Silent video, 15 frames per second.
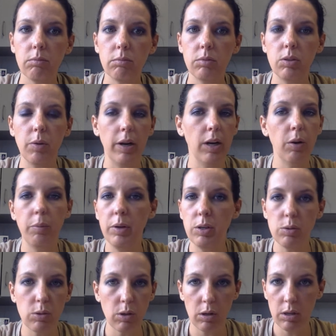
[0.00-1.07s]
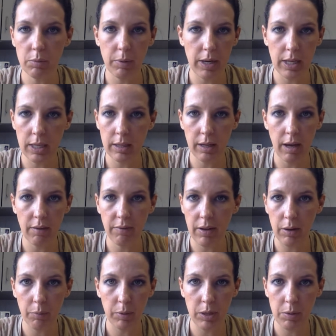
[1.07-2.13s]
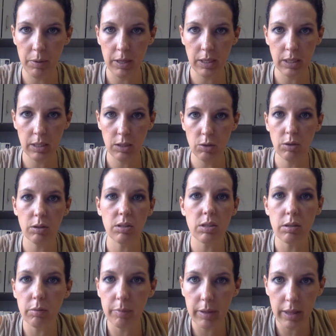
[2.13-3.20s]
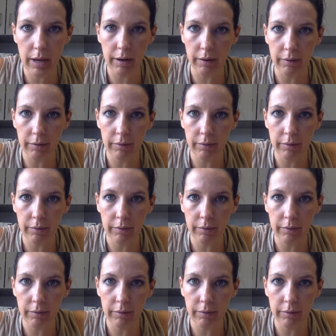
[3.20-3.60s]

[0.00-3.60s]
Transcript: Do I know when you started waiting in the cafe and when you ended? You could still be there,